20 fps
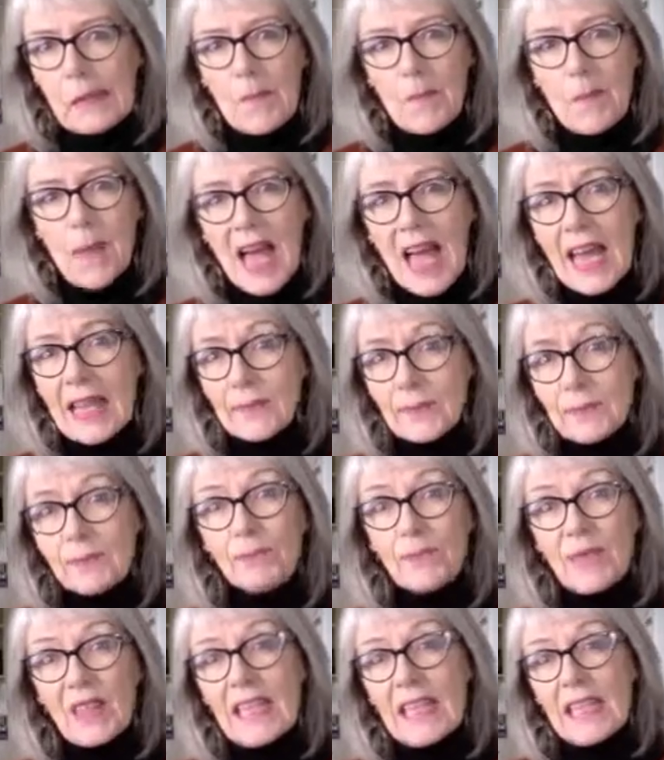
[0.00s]
But
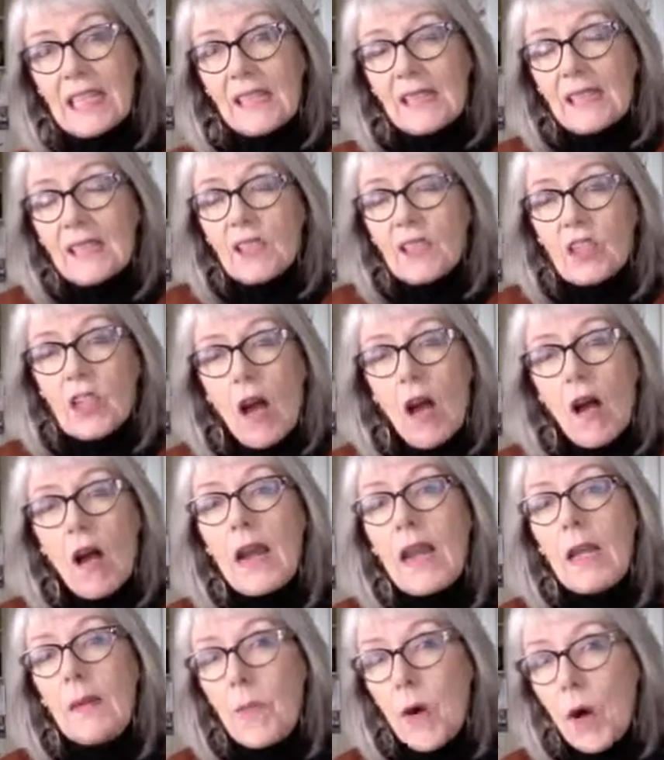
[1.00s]
it is
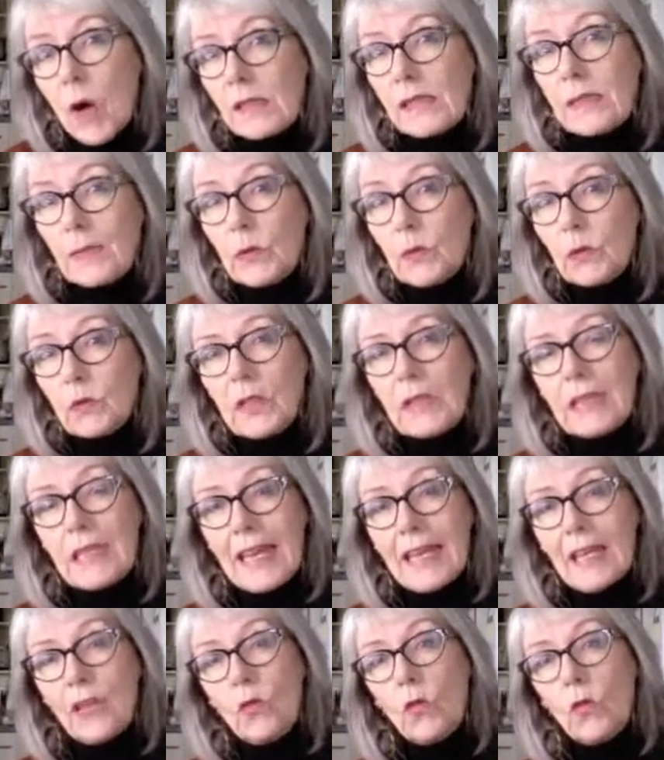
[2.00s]
entirely possible to
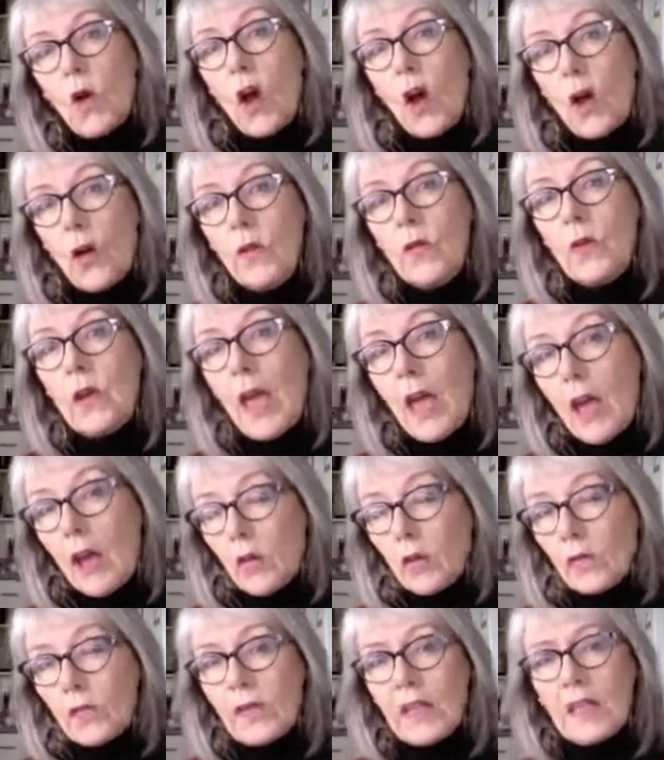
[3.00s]
take your own
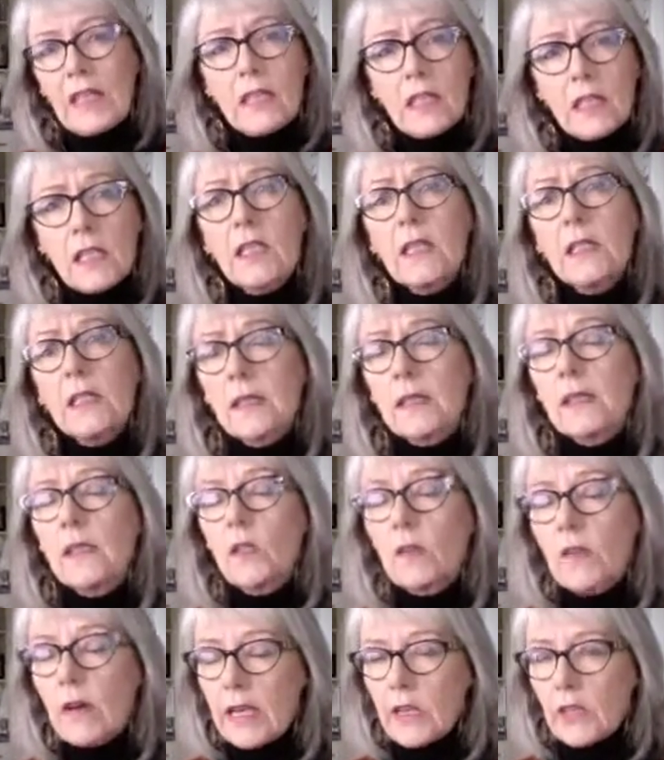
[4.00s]
health into
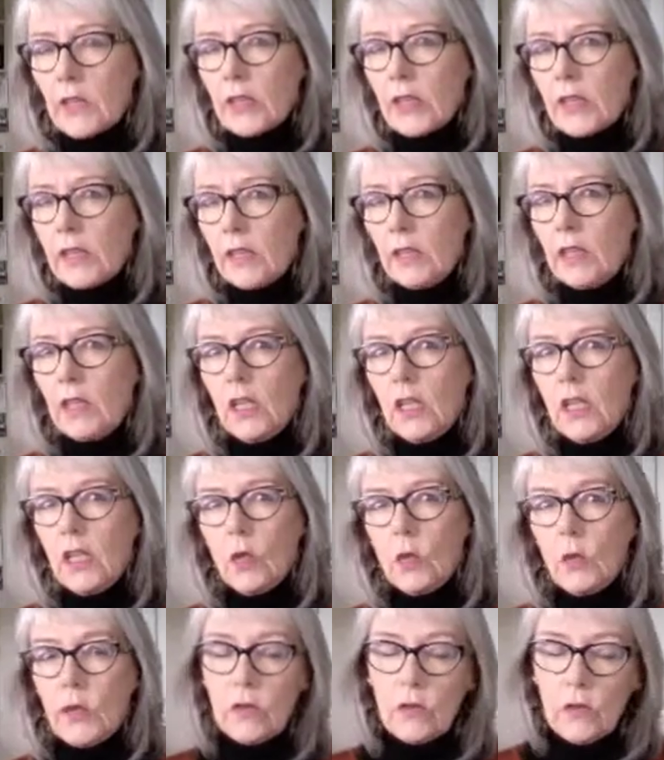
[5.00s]
consideration
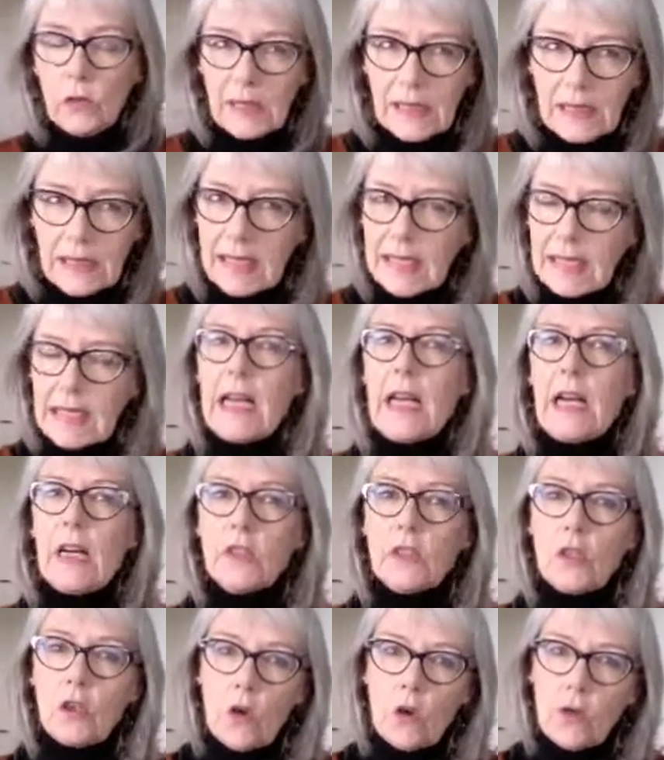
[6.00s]
when you set
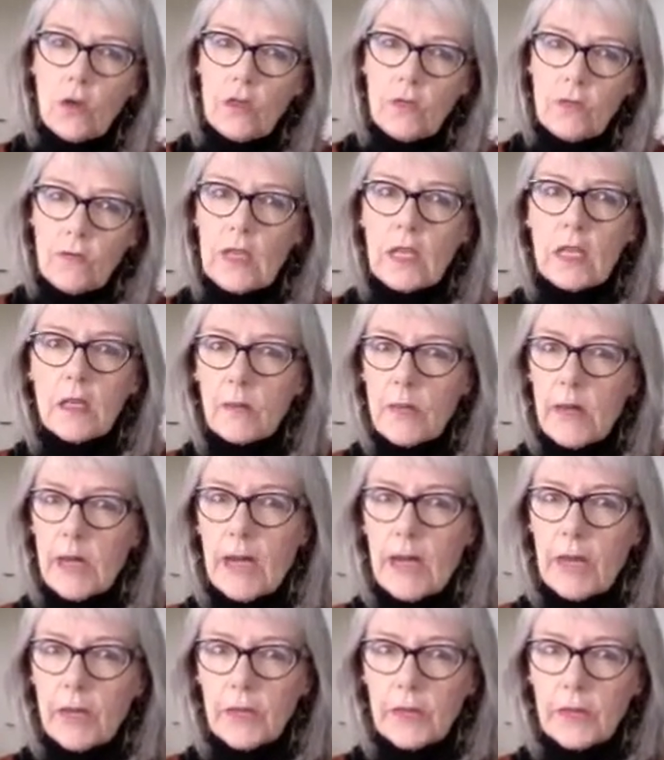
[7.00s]
out on the vegan
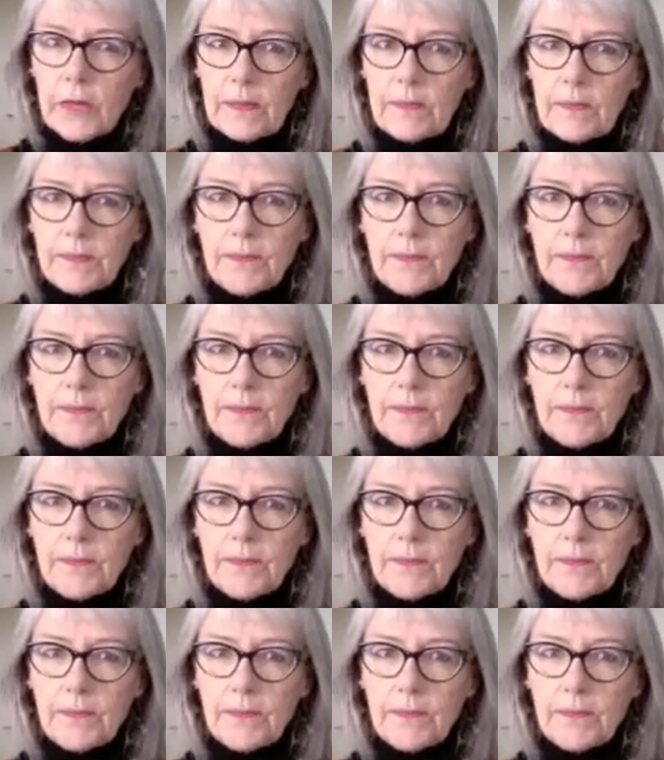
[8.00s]
path.